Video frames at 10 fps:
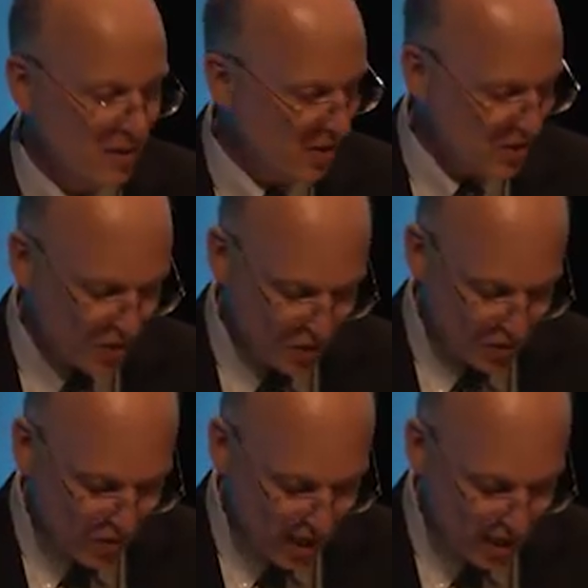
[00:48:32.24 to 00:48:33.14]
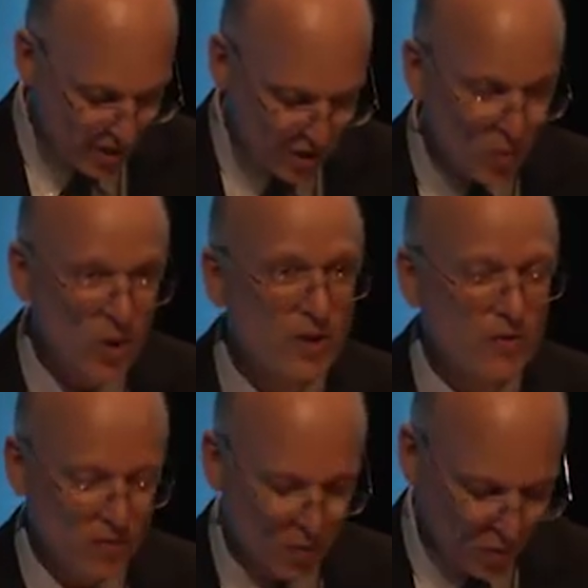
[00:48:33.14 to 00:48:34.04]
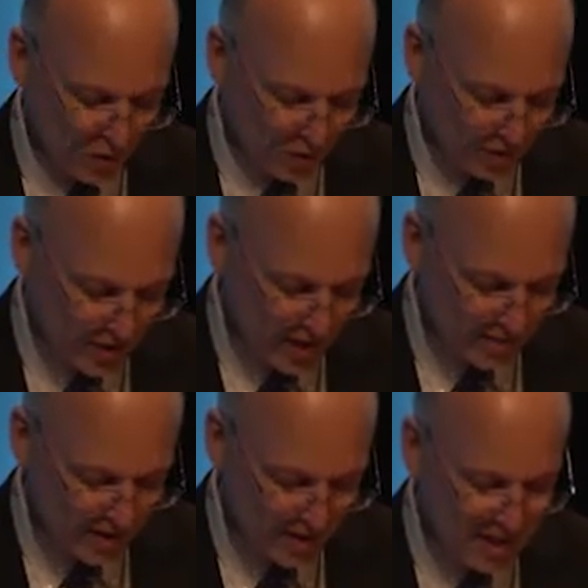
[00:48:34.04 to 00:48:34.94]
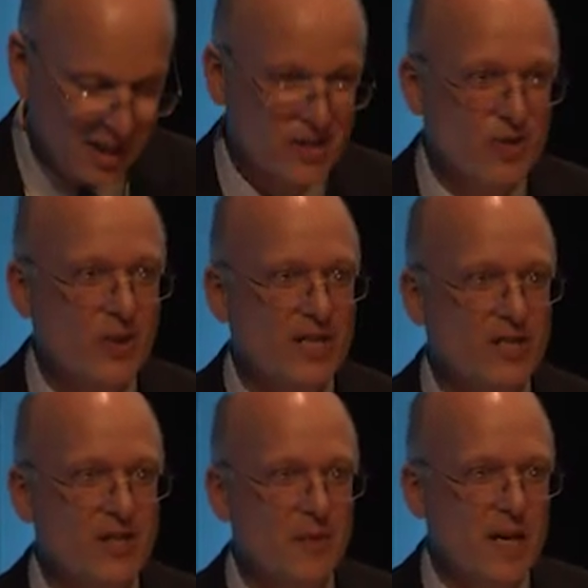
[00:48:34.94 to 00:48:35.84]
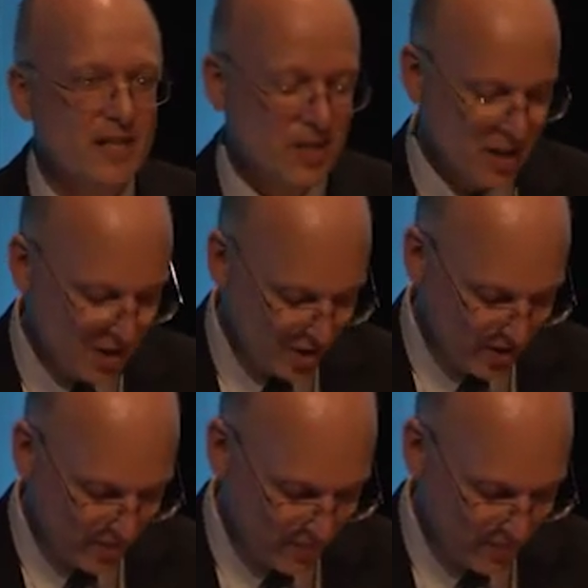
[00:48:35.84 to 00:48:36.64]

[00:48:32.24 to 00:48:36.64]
These are strange and wonderful worlds that even today stretch the imagination.